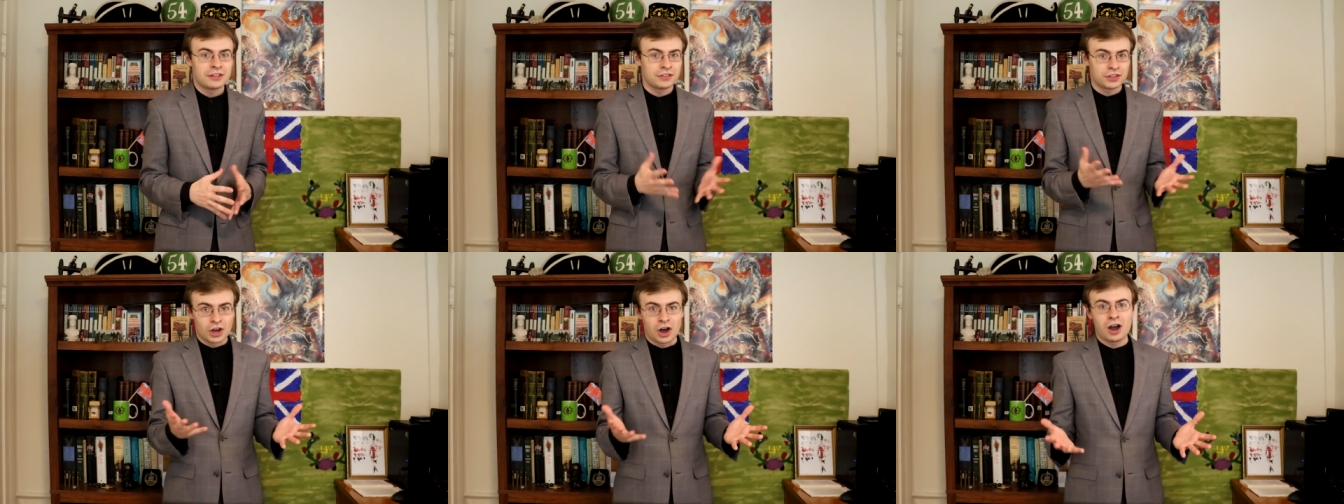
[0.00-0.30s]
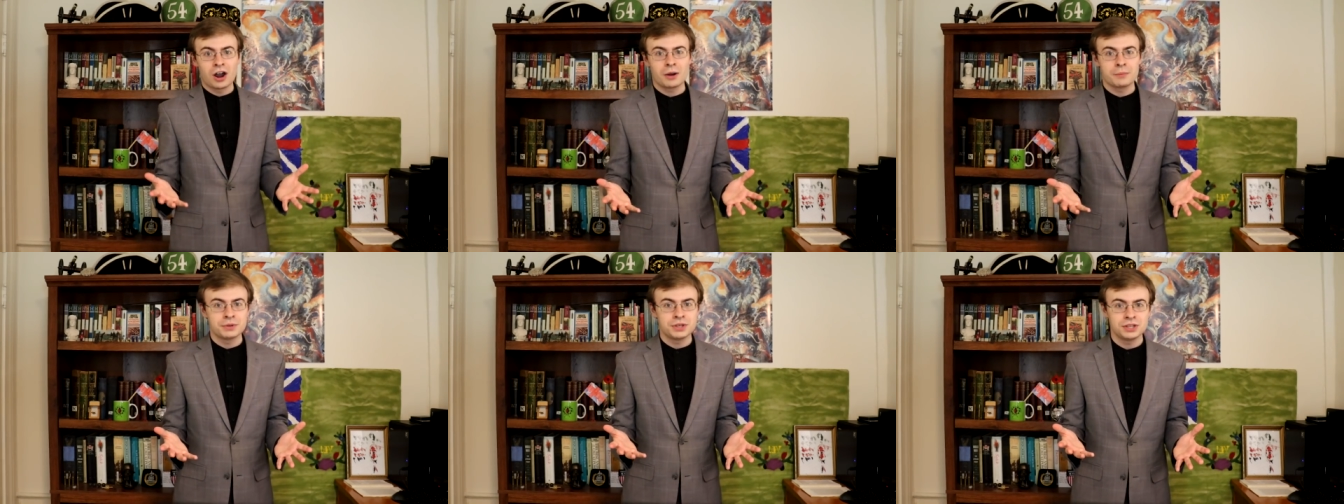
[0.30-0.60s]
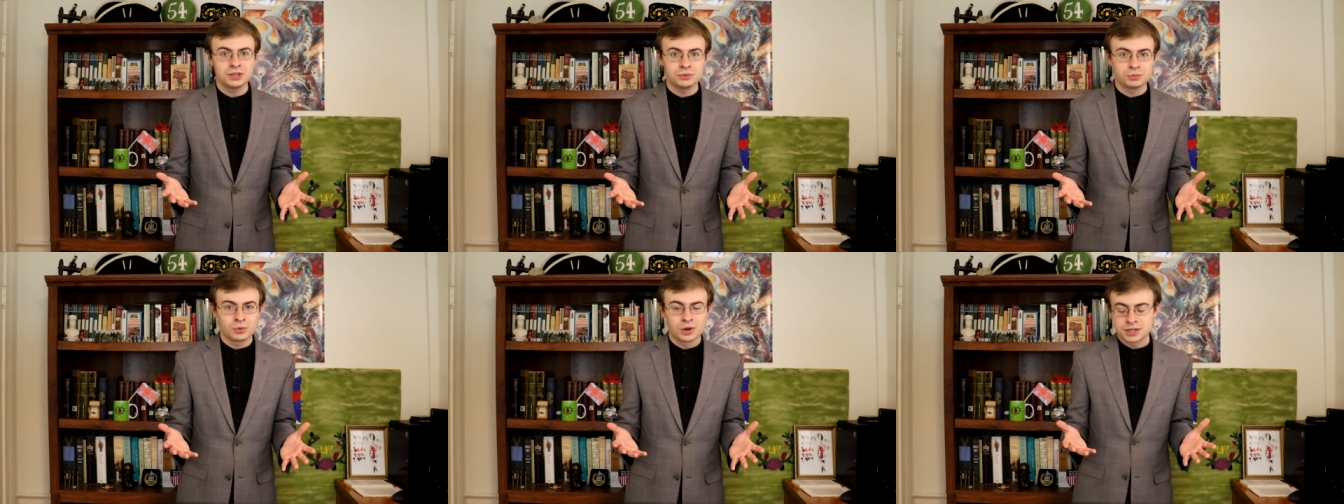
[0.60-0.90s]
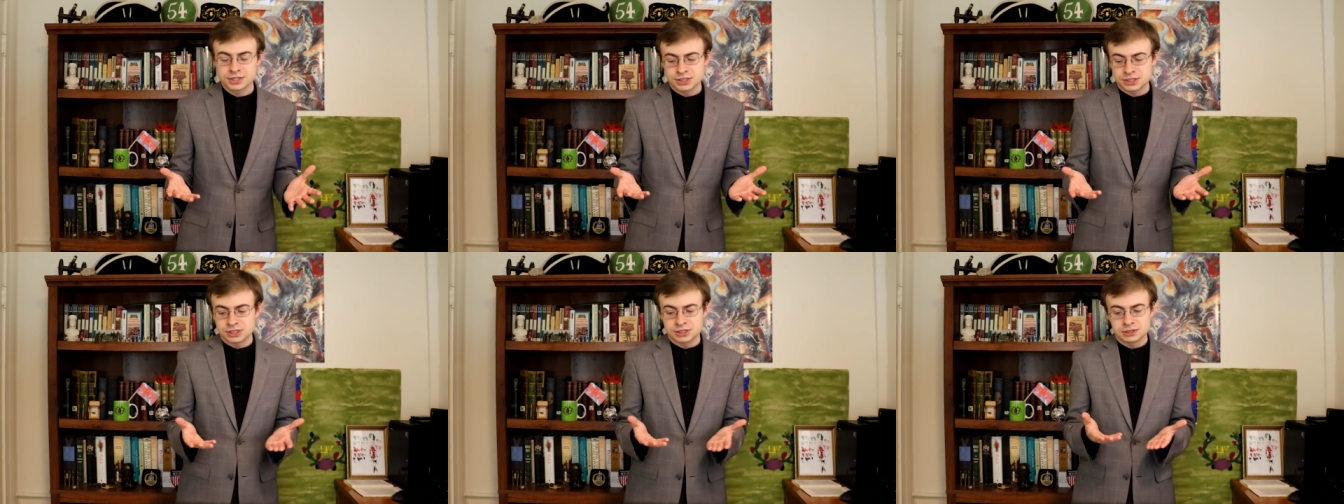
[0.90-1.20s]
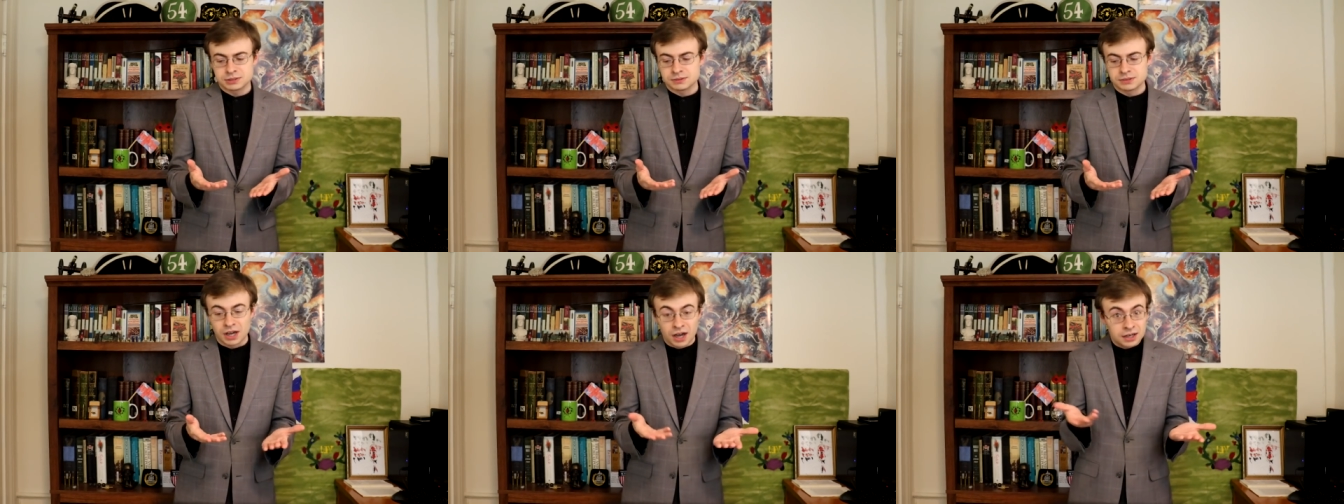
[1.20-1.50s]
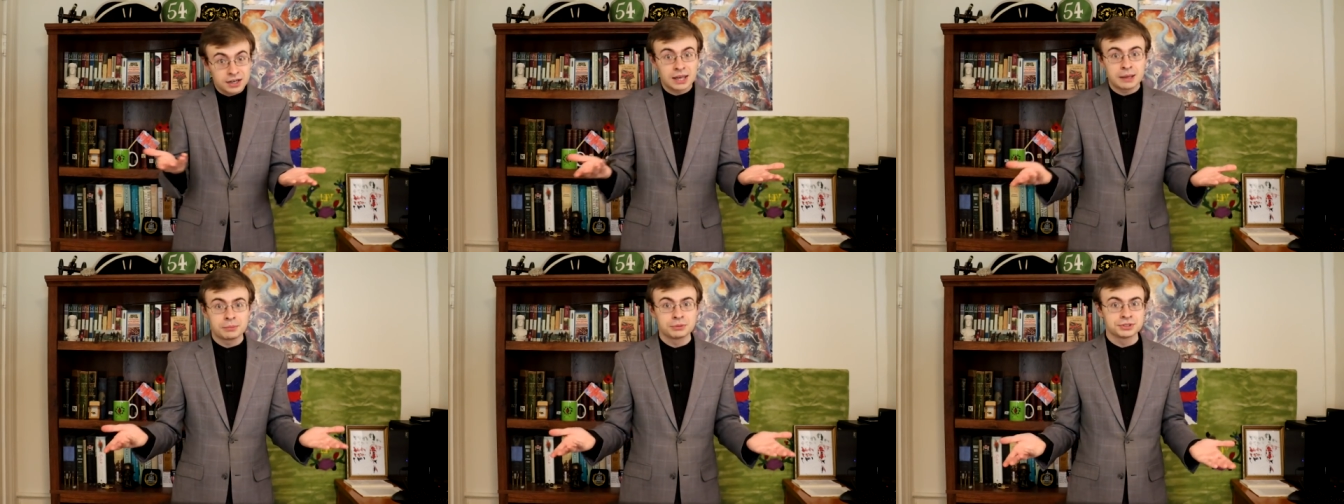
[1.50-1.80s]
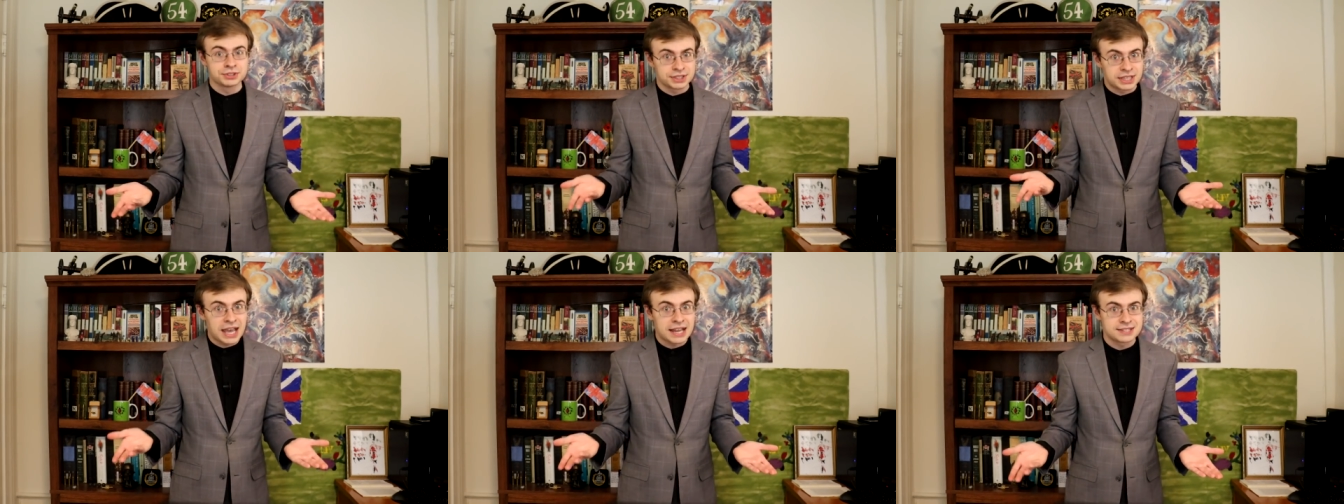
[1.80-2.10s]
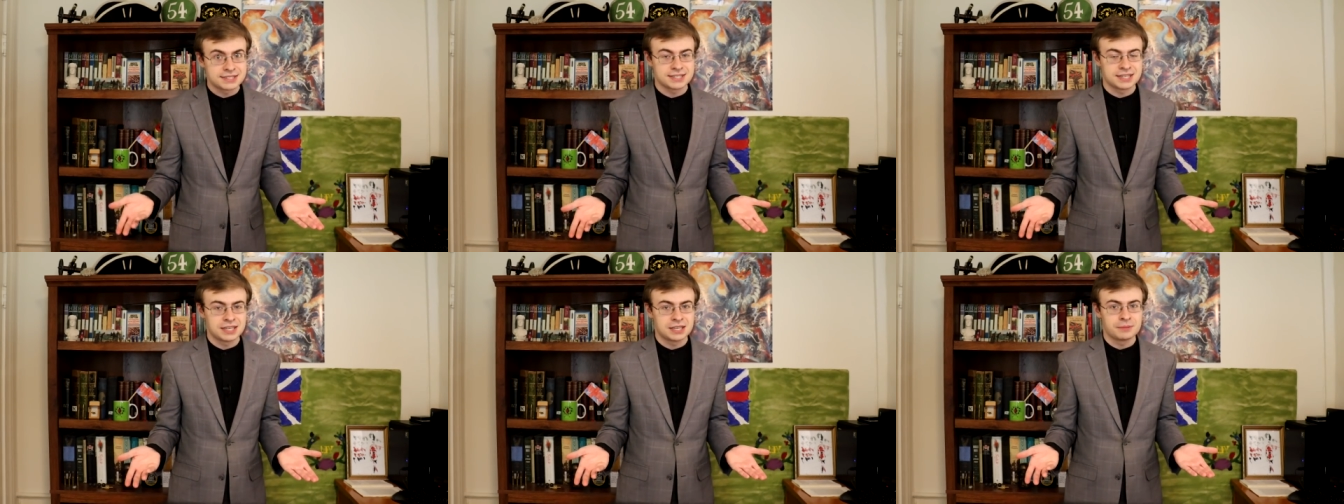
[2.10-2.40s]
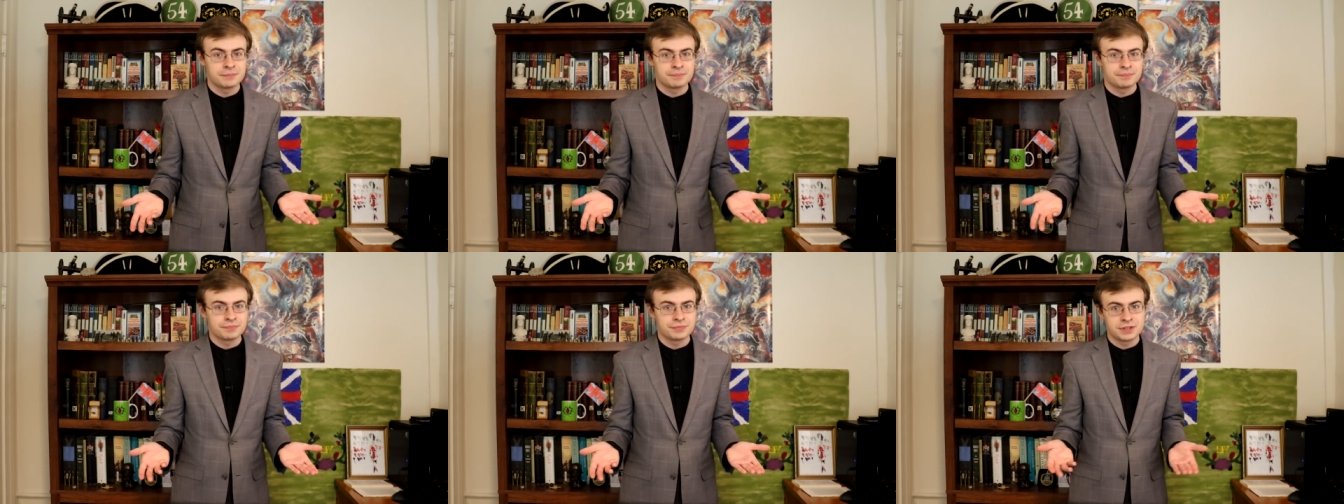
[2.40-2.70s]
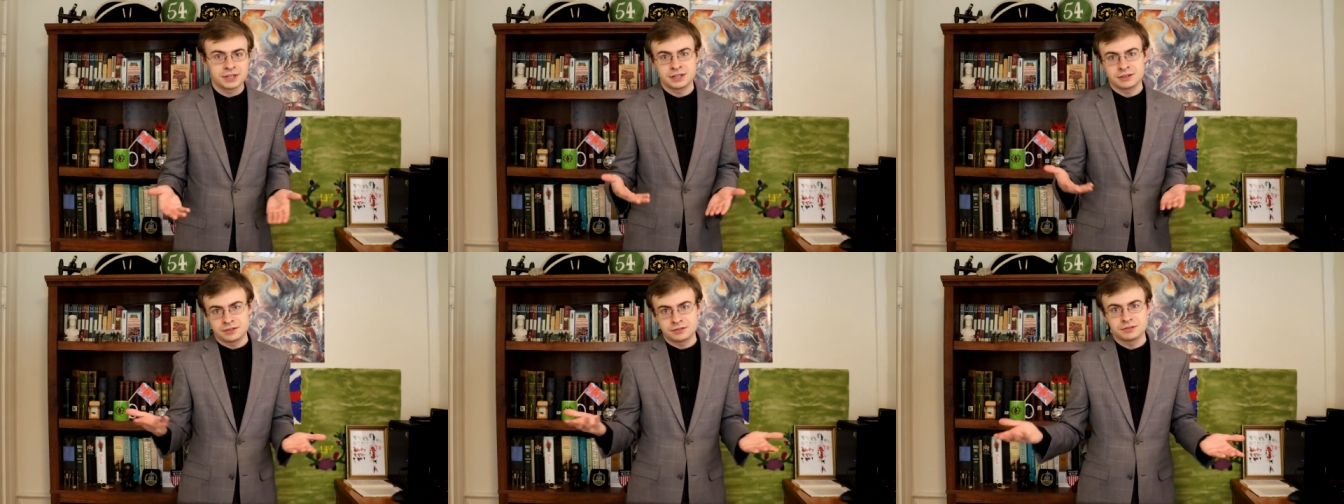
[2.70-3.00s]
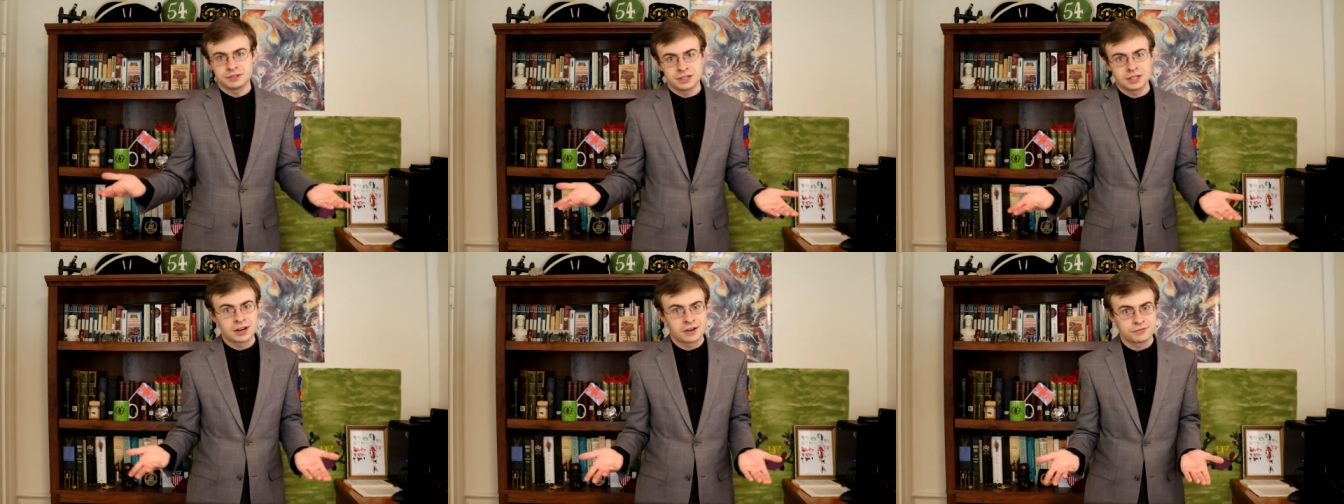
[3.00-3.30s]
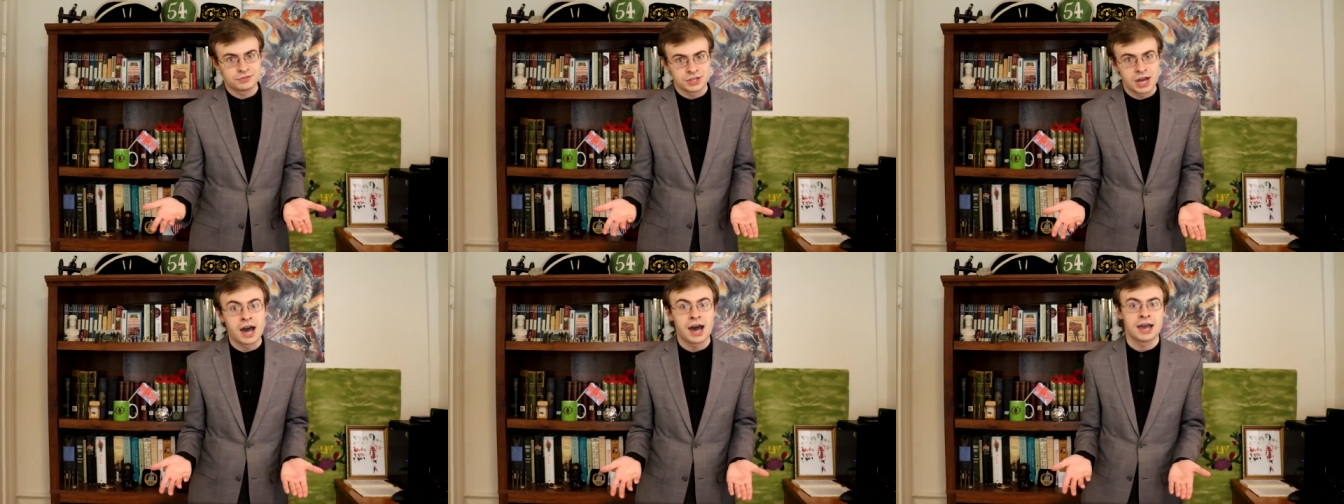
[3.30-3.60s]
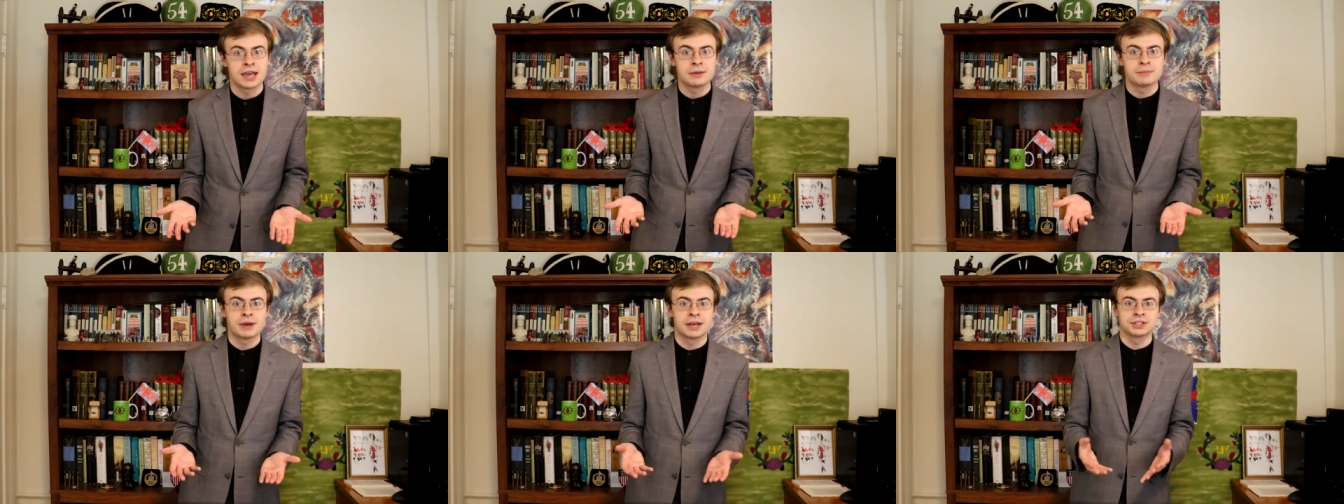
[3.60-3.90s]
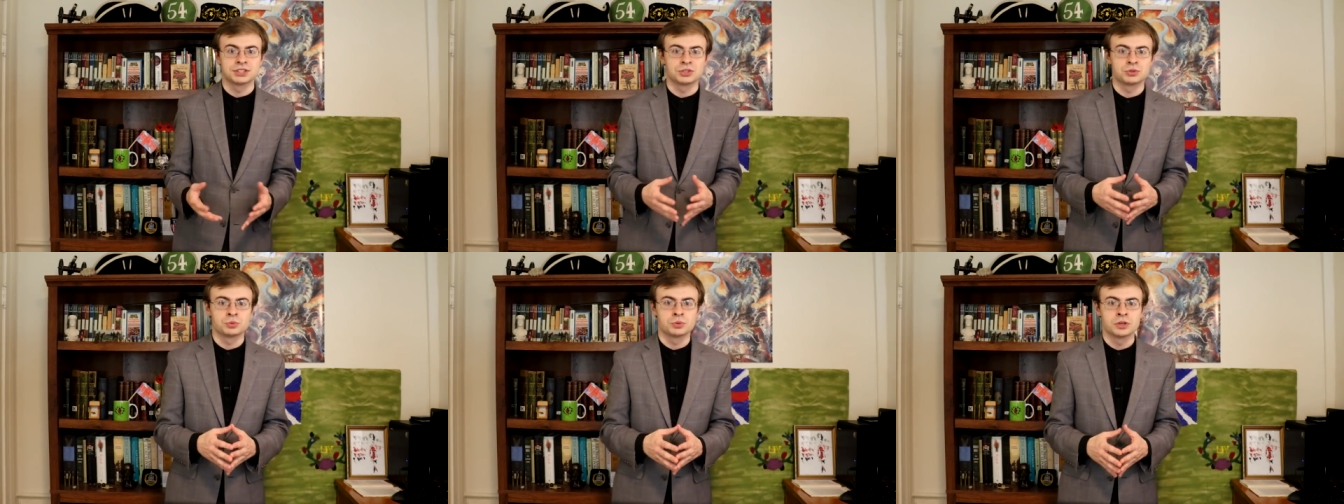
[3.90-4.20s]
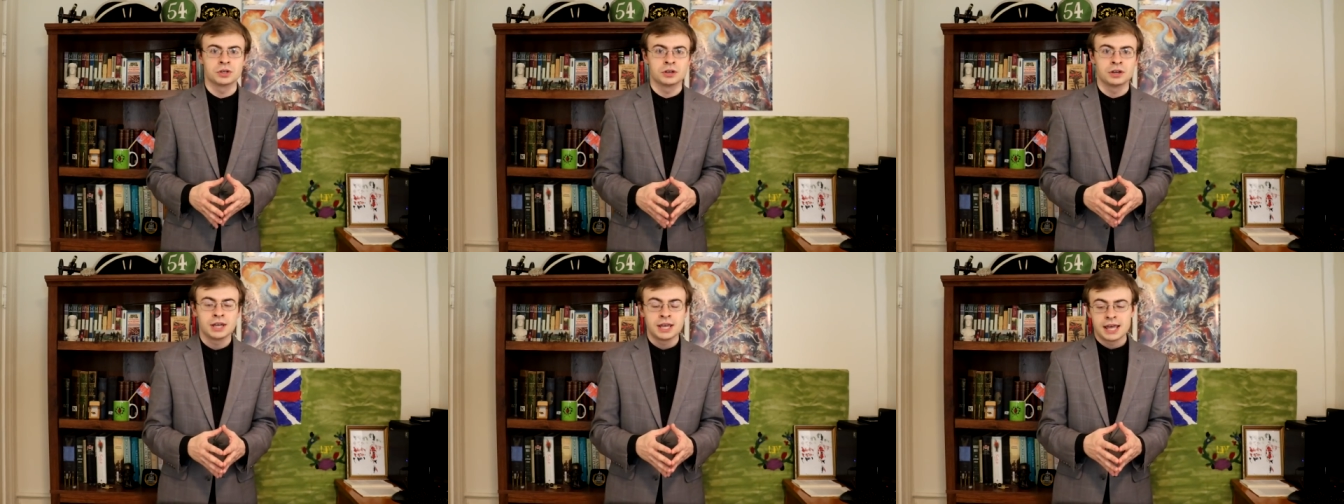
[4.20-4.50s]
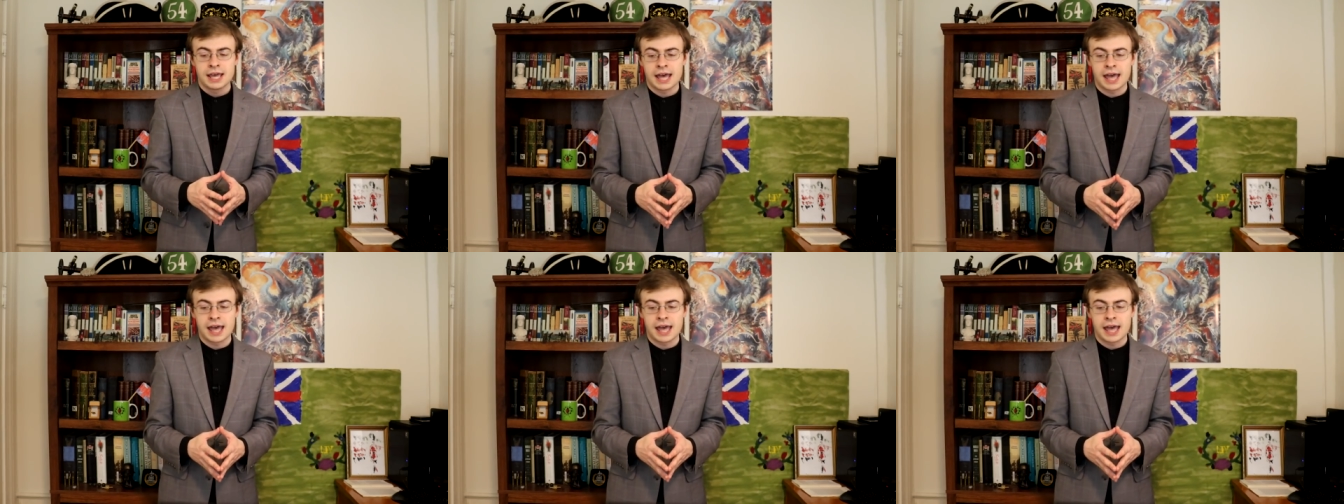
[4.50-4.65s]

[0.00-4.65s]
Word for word: the army was unable to get to him in enough time, as it were,